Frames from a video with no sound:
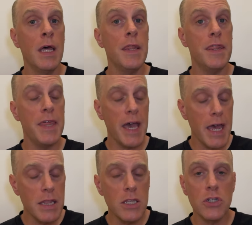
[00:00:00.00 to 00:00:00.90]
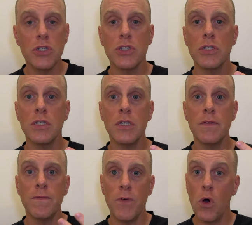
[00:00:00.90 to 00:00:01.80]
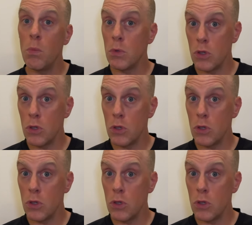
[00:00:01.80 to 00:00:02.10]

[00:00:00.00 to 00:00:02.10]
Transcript: then the foam